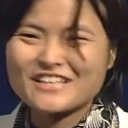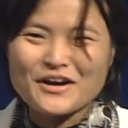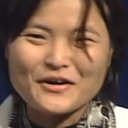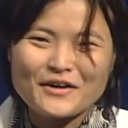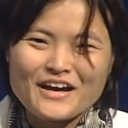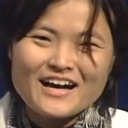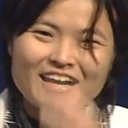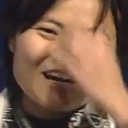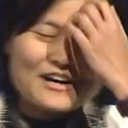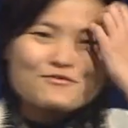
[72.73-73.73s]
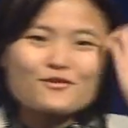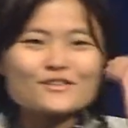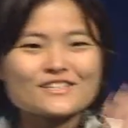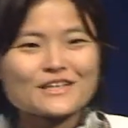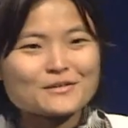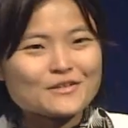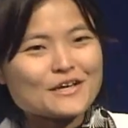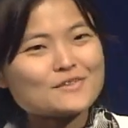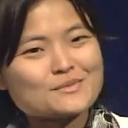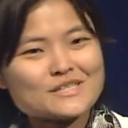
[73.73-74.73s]
So unfortunately, I'm going
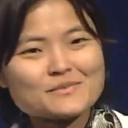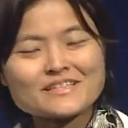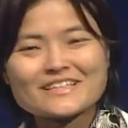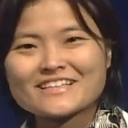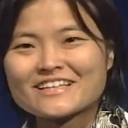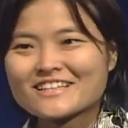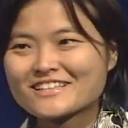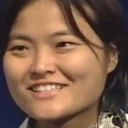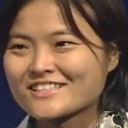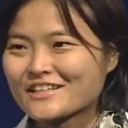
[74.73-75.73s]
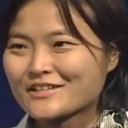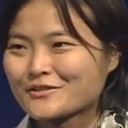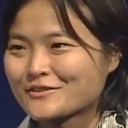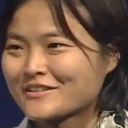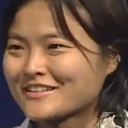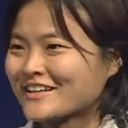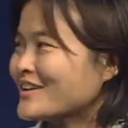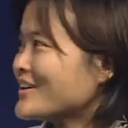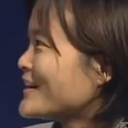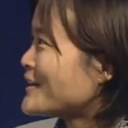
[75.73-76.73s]
to have to be speaking in English and Eigo right
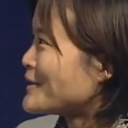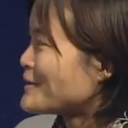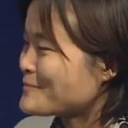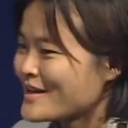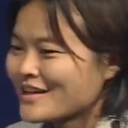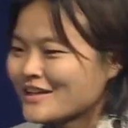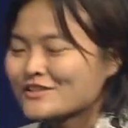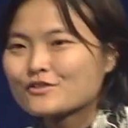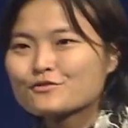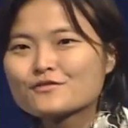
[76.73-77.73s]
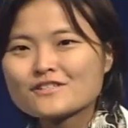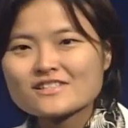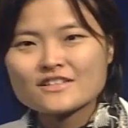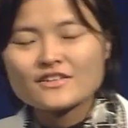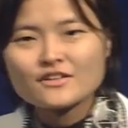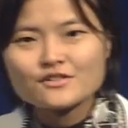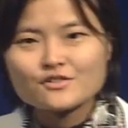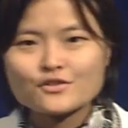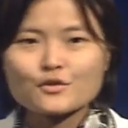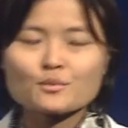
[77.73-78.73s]
now. So firstly, thank you
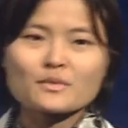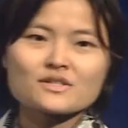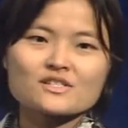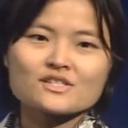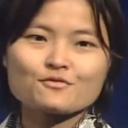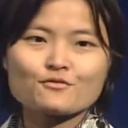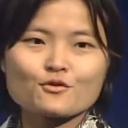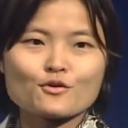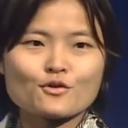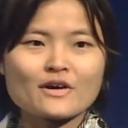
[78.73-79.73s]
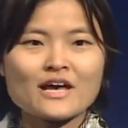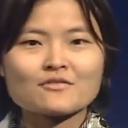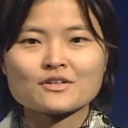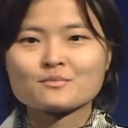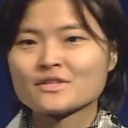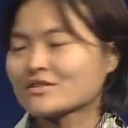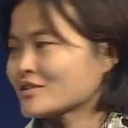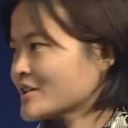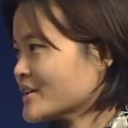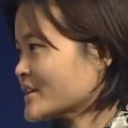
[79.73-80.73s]
so much for having me
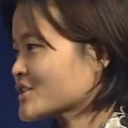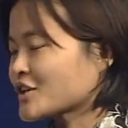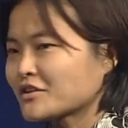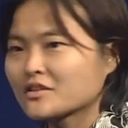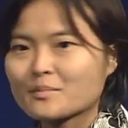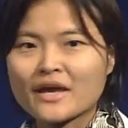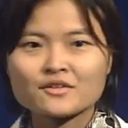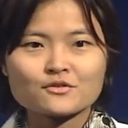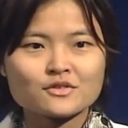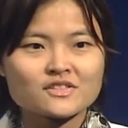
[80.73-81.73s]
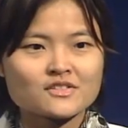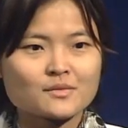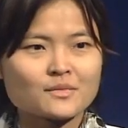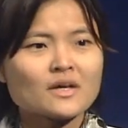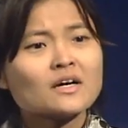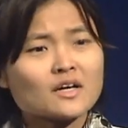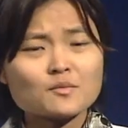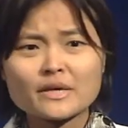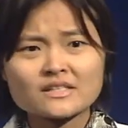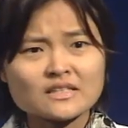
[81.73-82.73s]
today, sharing the panel with some
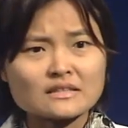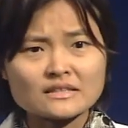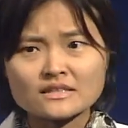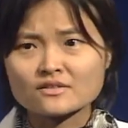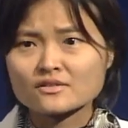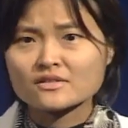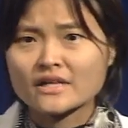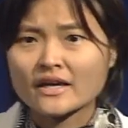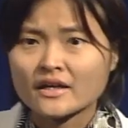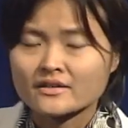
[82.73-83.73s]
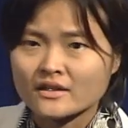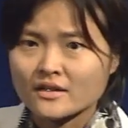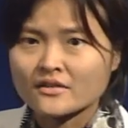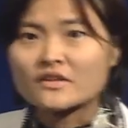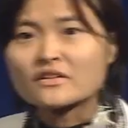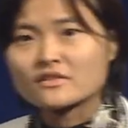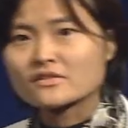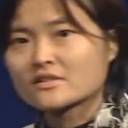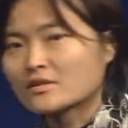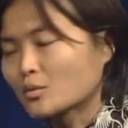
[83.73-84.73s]
amazing leaders and
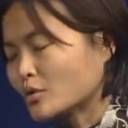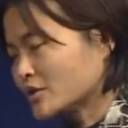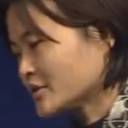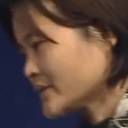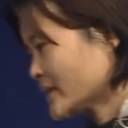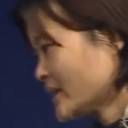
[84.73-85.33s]
thinkers in the world.